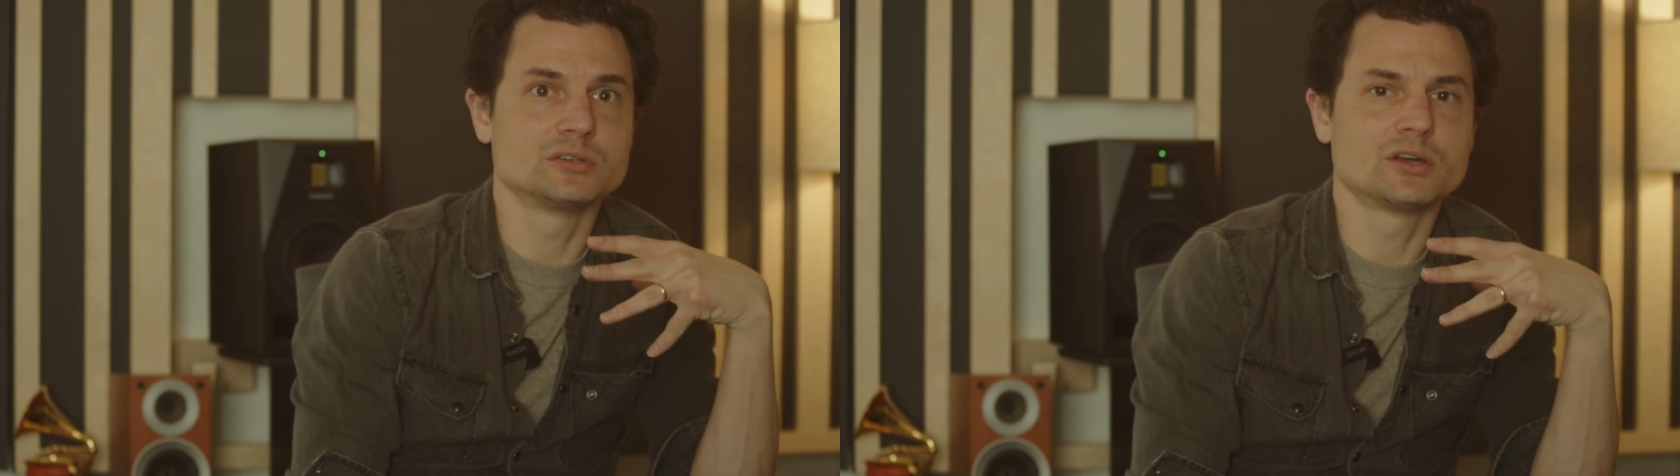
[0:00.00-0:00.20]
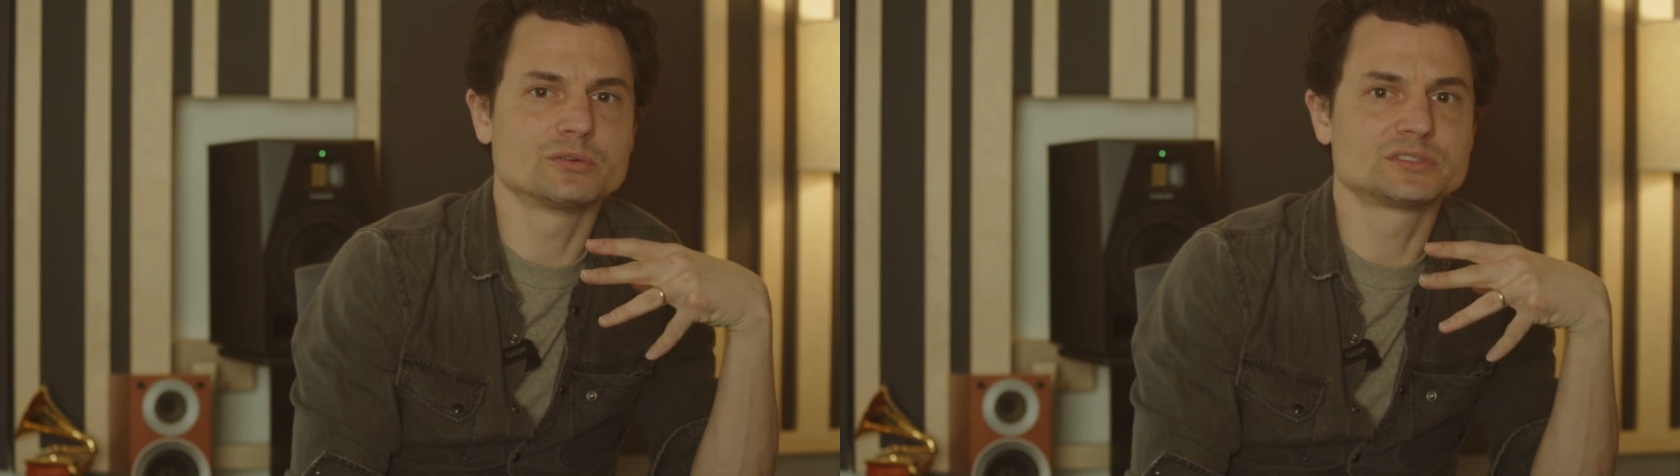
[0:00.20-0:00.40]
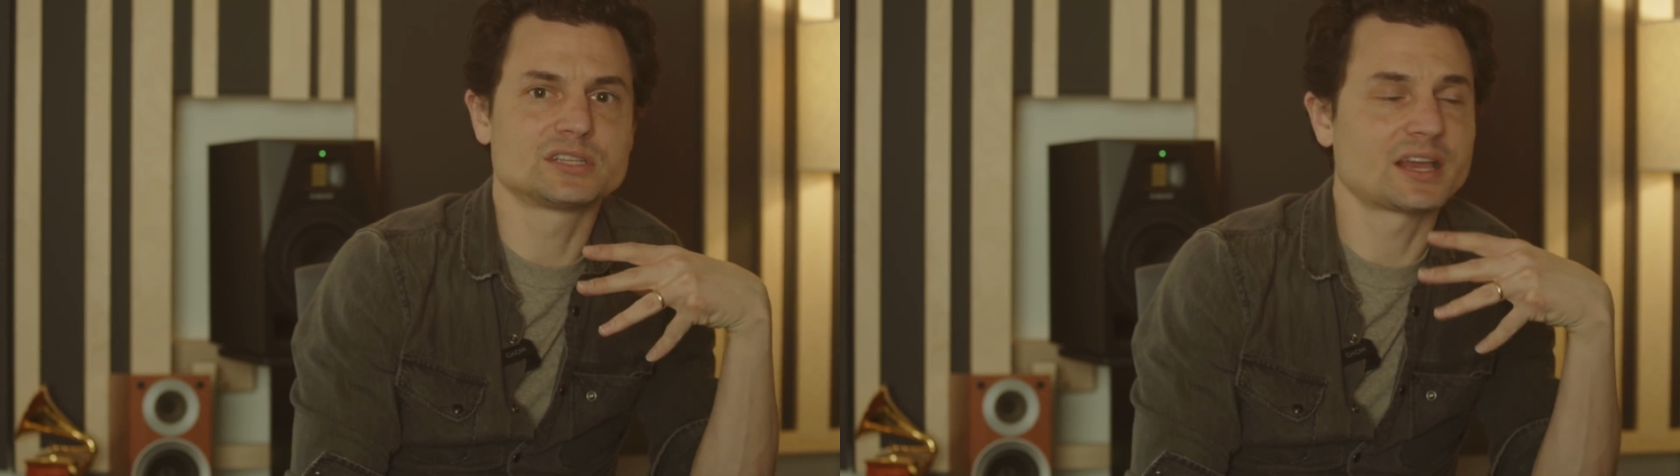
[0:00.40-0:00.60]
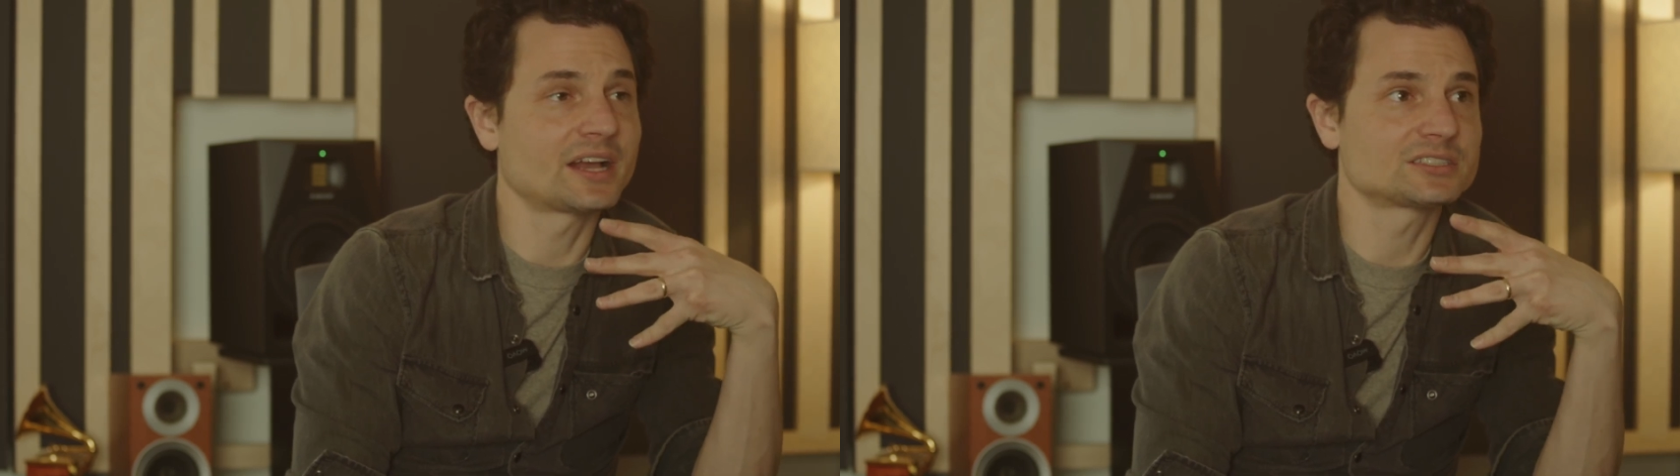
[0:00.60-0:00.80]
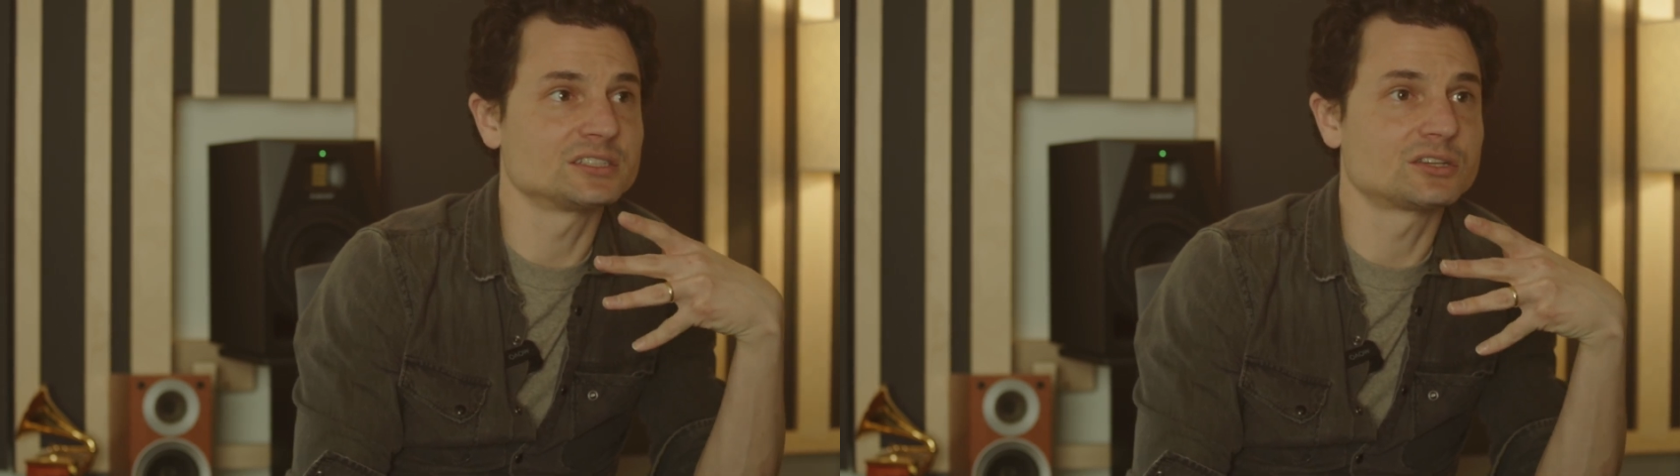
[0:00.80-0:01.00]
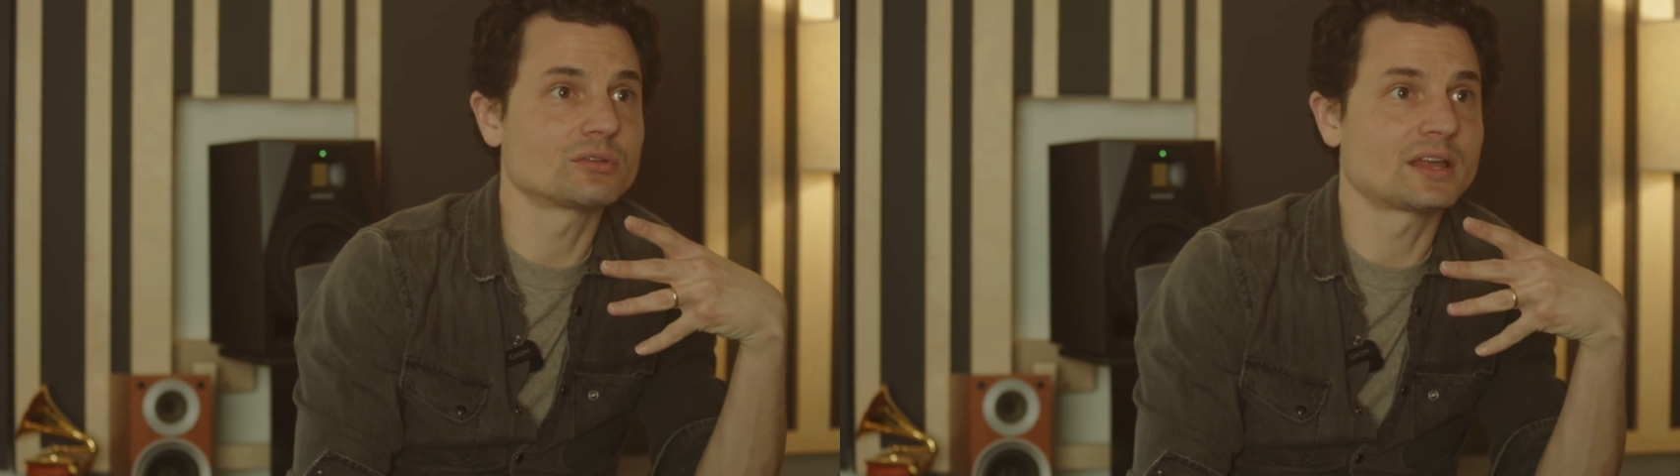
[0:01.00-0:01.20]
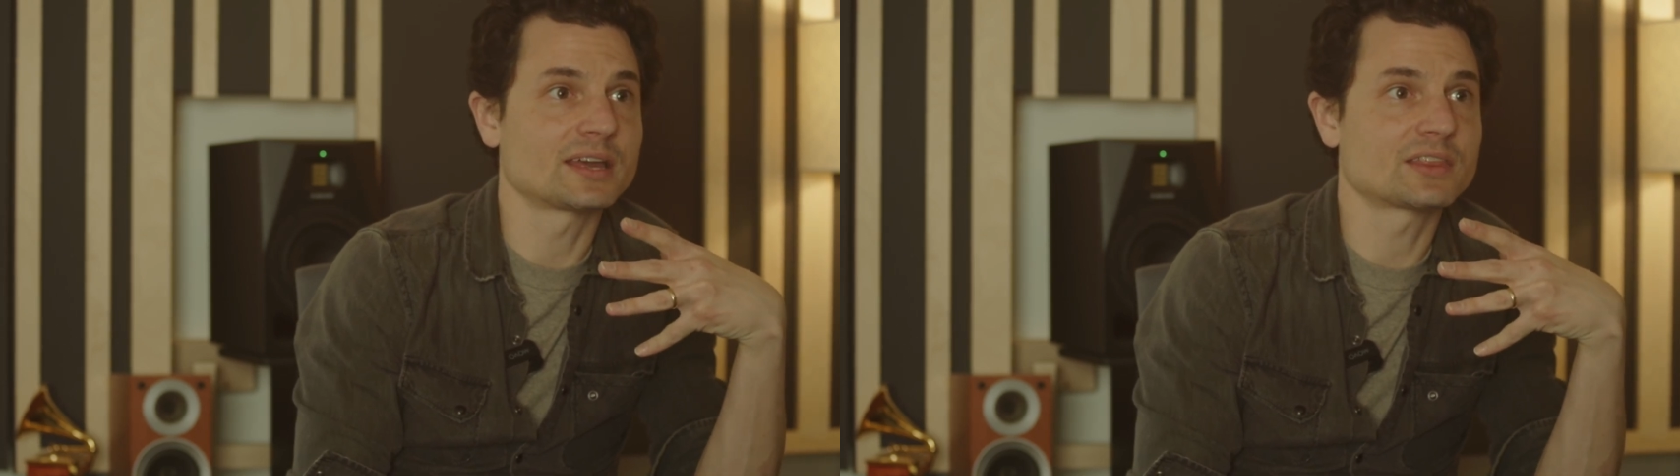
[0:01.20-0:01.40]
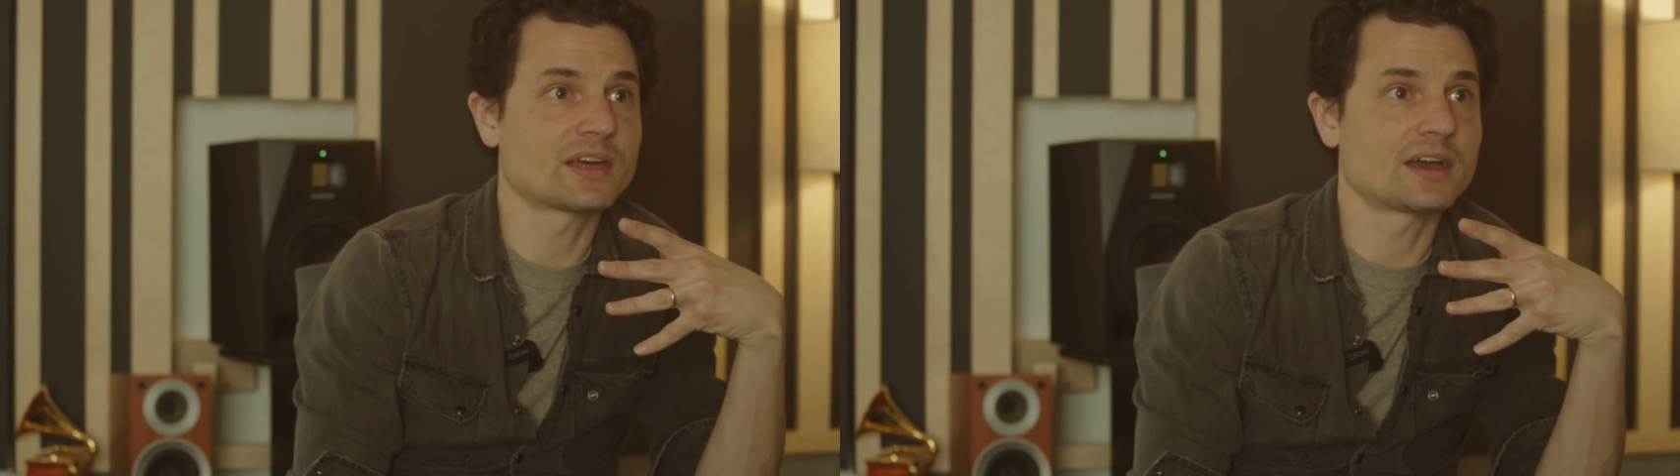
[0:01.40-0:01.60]
no one's saying, actually don't
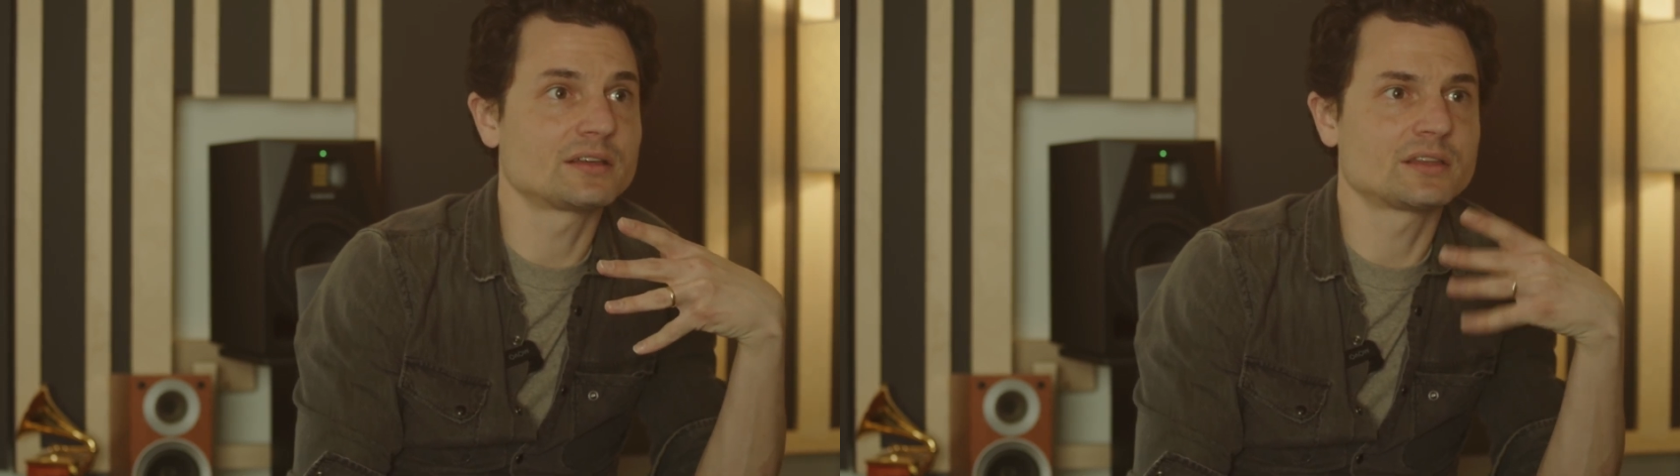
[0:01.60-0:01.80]
like that.